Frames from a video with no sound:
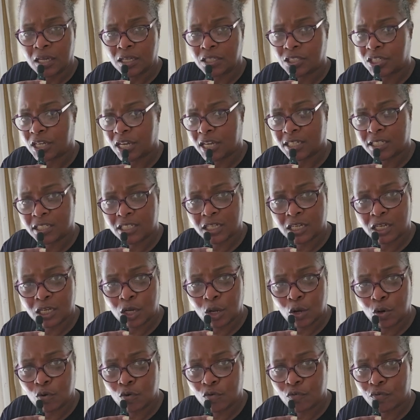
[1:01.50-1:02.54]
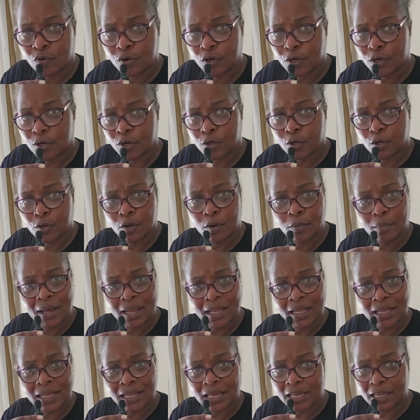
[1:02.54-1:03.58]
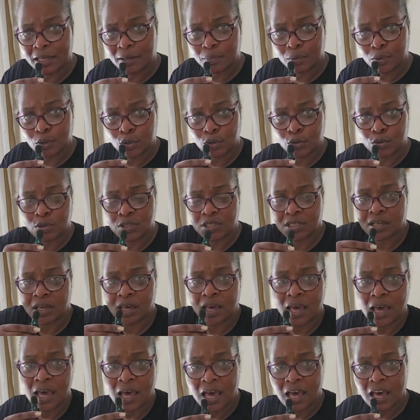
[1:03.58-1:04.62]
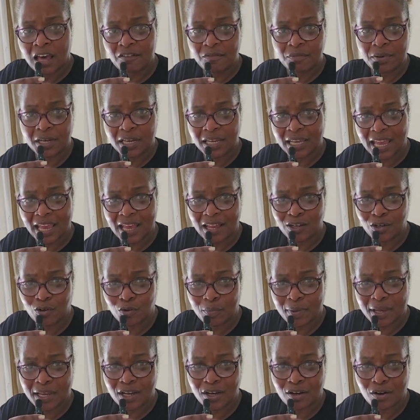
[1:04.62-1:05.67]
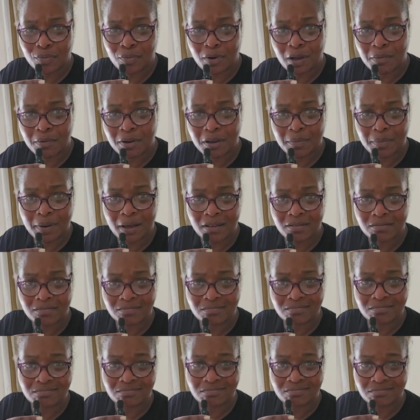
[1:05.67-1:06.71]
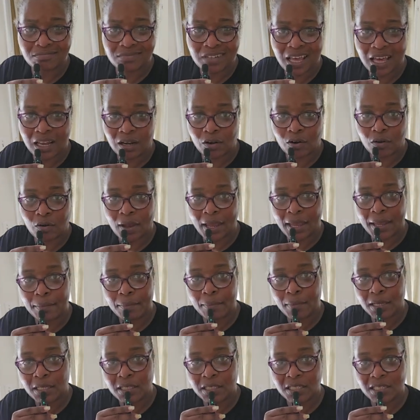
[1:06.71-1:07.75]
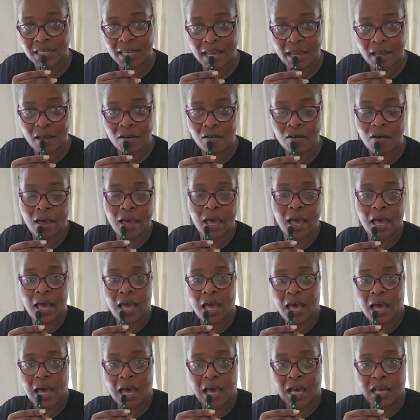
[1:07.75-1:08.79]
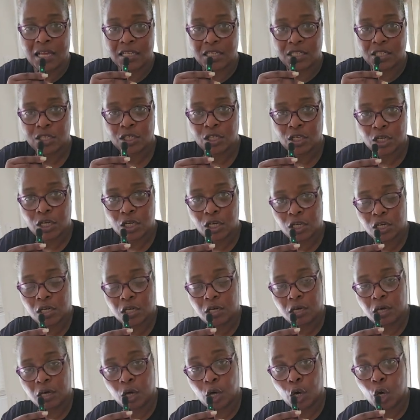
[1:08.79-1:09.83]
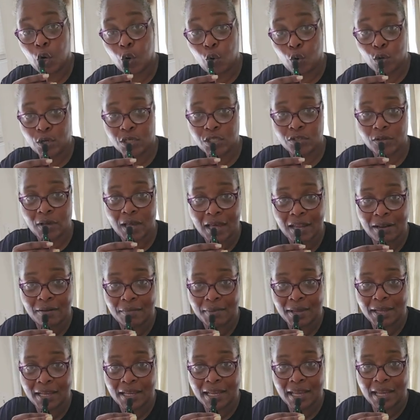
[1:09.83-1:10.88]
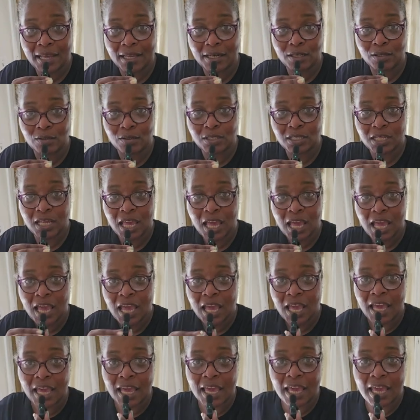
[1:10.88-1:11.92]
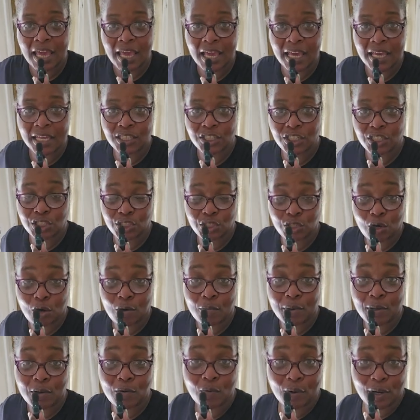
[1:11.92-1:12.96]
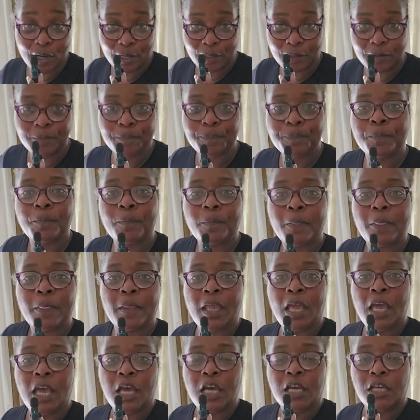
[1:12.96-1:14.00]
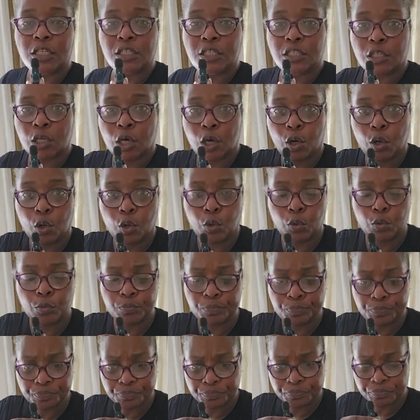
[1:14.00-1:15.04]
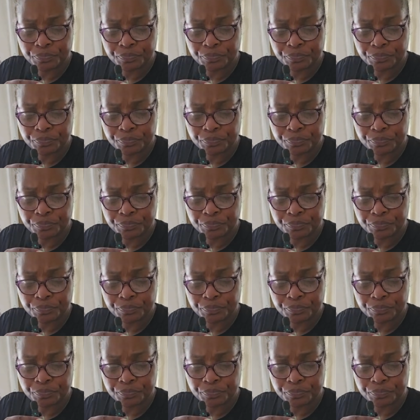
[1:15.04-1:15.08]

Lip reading: changing it over, my labels. I've been a candle maker probably about, I don't know, 8 months now. I took a course on how to make candles and she taught me well. So